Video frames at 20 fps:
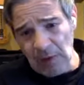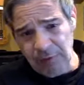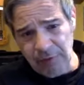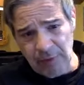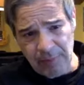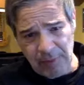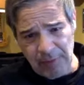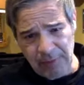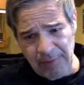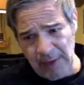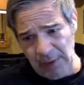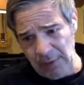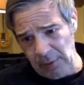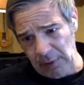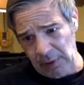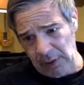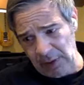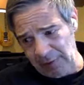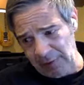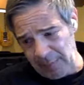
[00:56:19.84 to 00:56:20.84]
from the
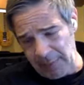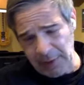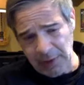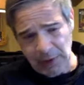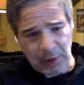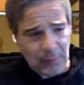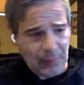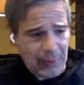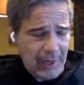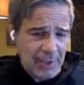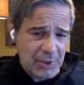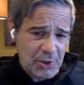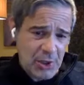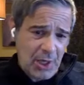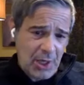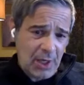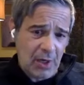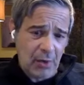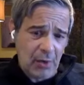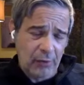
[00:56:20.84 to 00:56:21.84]
federal government. Your
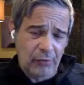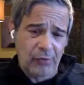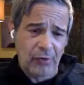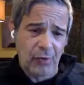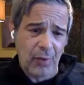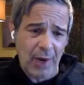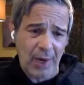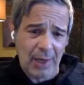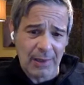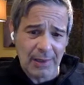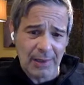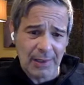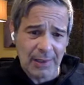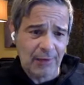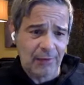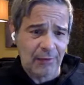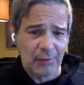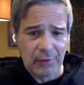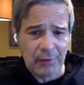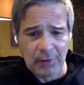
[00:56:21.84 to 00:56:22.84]
paycheck goes directly
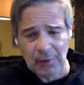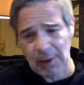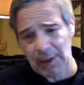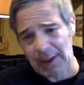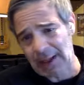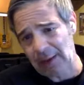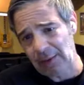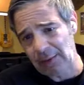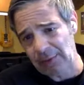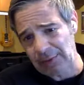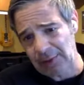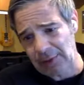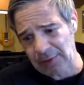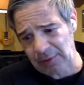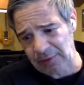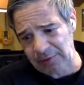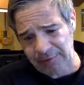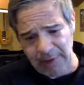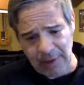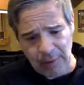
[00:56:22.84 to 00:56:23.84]
into your account on
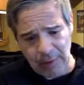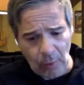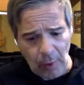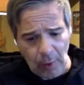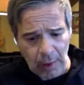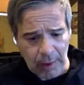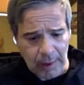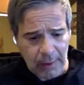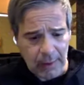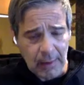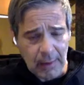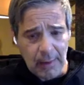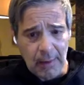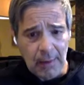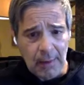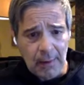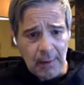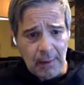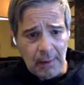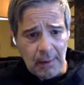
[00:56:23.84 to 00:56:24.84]
your Fed wallet.
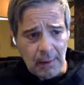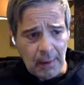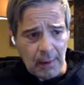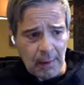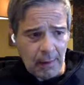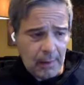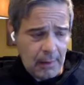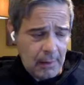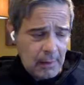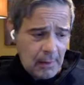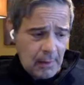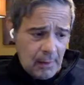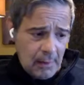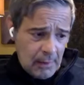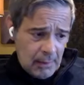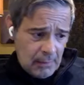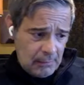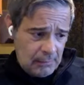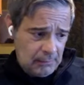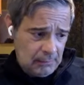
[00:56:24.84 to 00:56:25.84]
Uh,
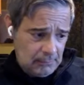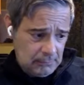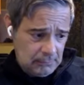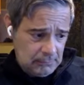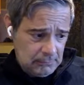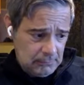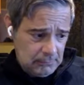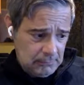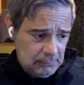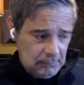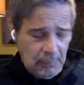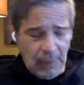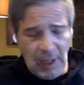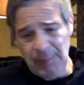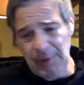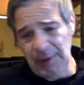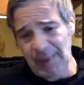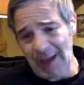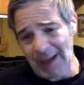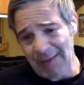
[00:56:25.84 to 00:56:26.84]

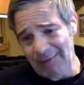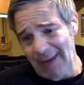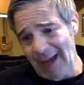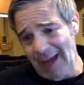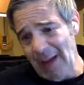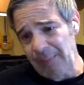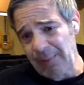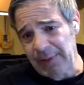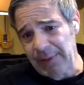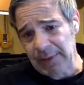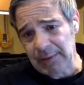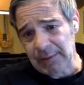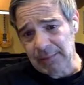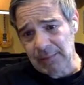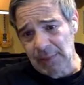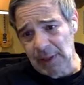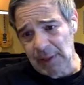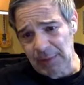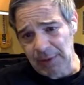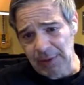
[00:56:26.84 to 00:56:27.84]
maybe that's happening.
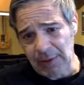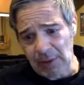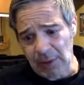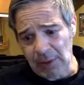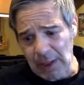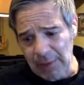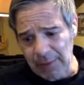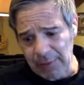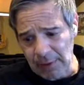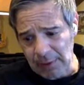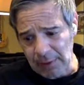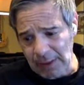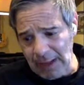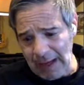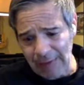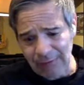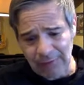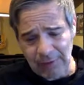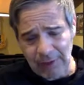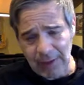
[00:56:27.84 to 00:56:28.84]
Maybe they're on their
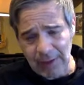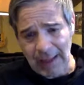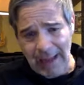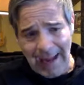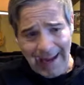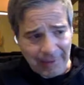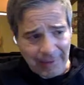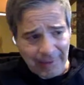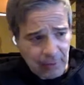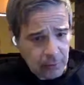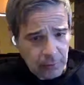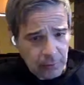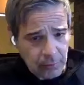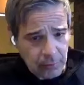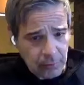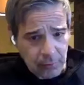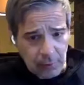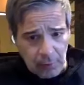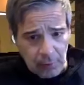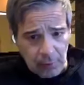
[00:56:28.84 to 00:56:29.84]
last leg. I
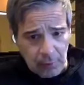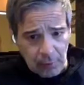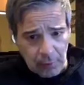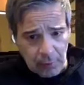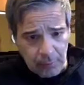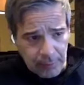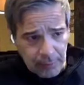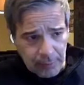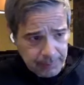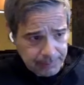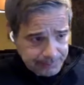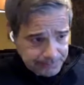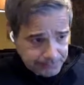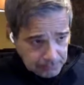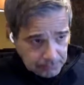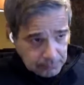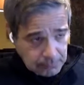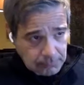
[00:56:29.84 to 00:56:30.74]
don't know. But